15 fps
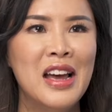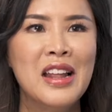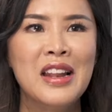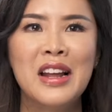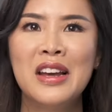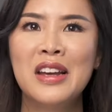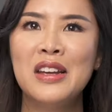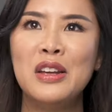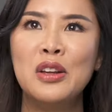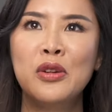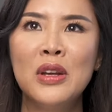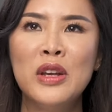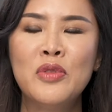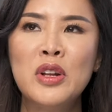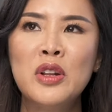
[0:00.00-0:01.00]
And
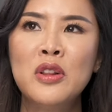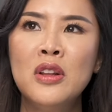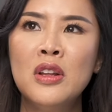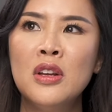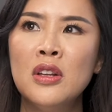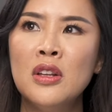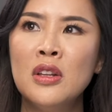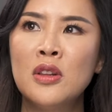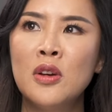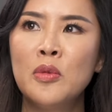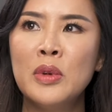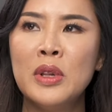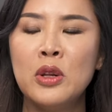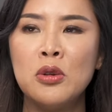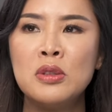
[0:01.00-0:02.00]
even though
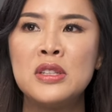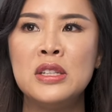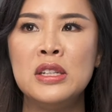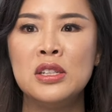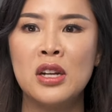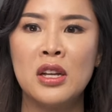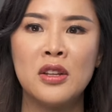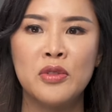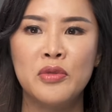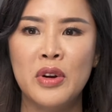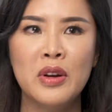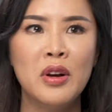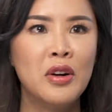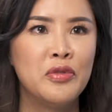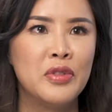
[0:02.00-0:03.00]
we don't see each other
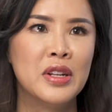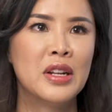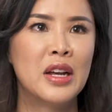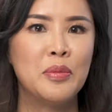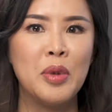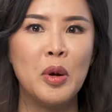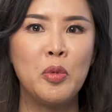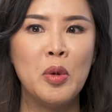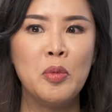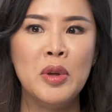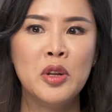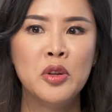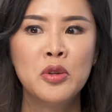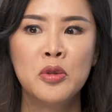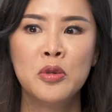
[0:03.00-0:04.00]
very often, but when
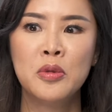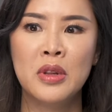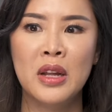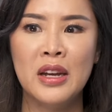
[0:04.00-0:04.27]
we do,